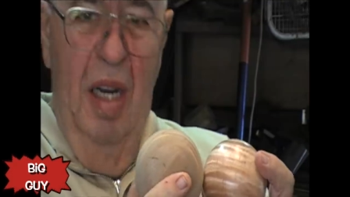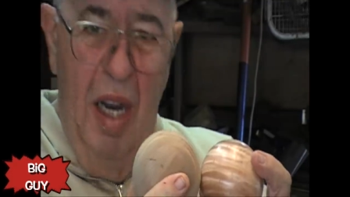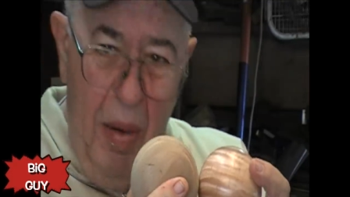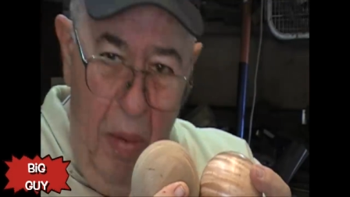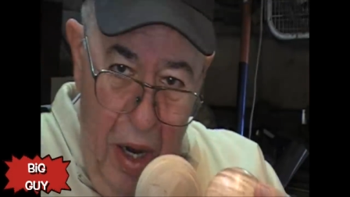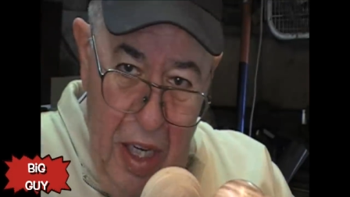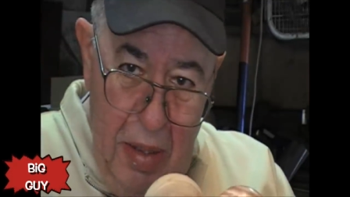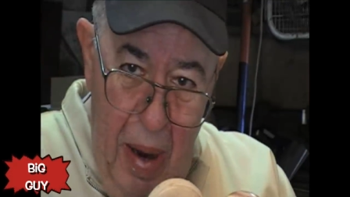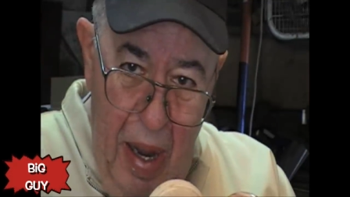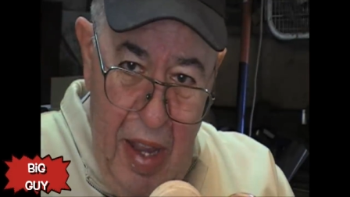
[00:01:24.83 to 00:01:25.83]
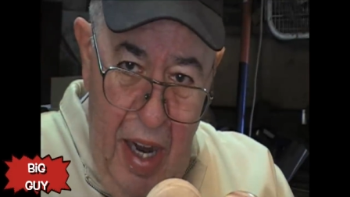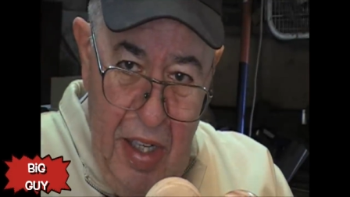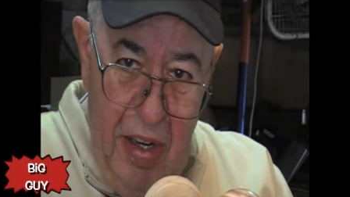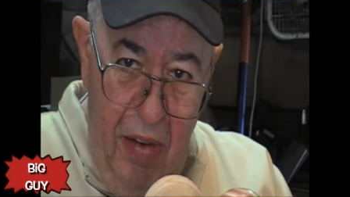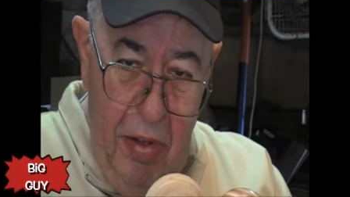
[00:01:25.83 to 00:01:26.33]
Come on, get your mouth out of
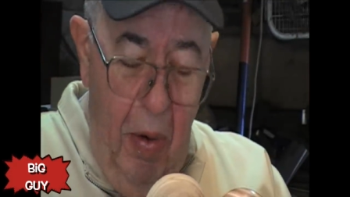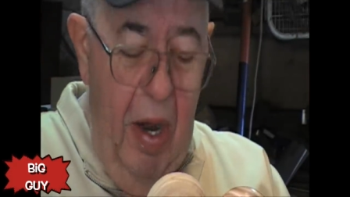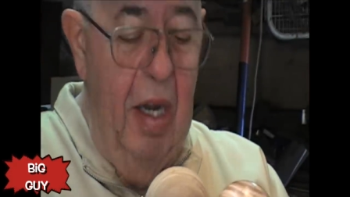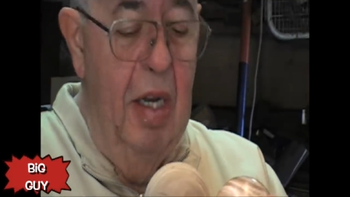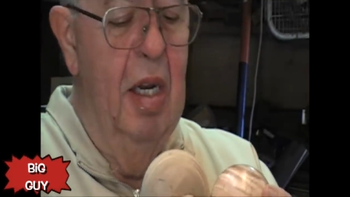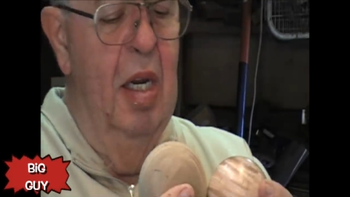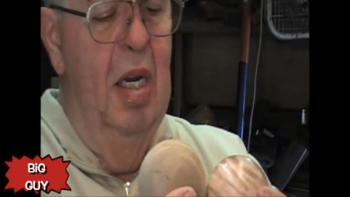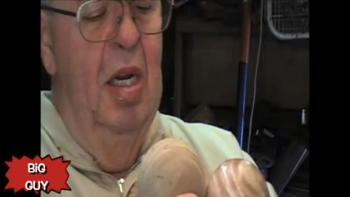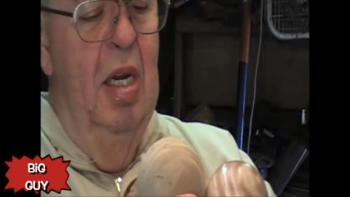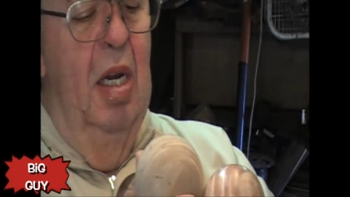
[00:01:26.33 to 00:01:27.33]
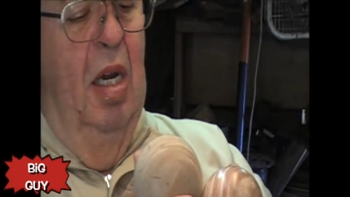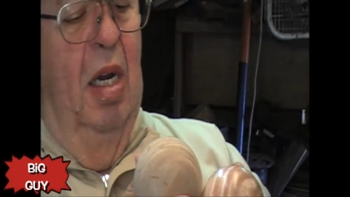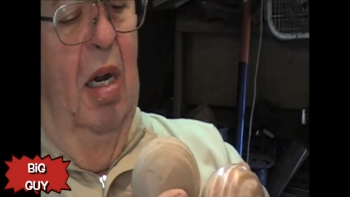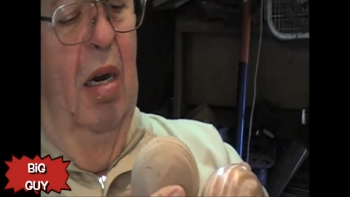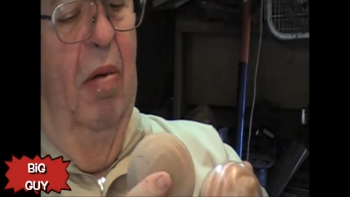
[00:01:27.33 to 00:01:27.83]
seventh grade.
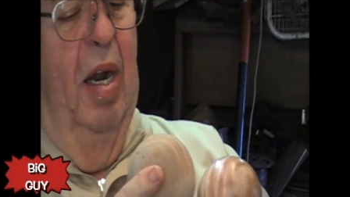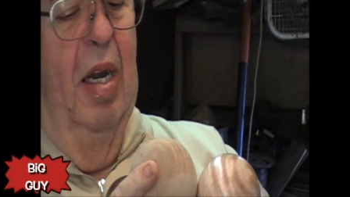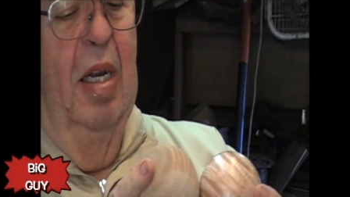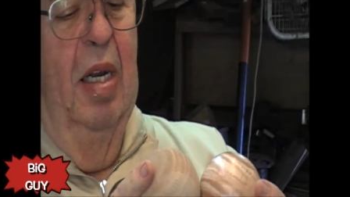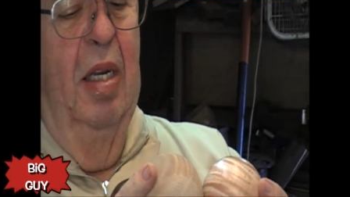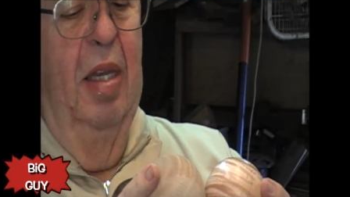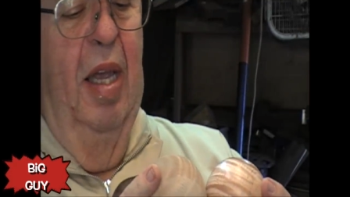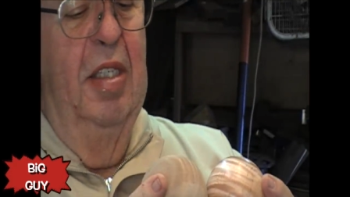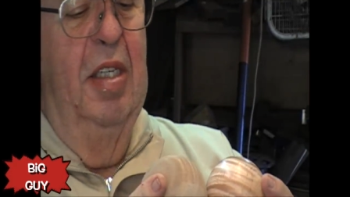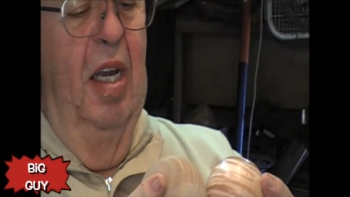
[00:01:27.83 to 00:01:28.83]
All right, that's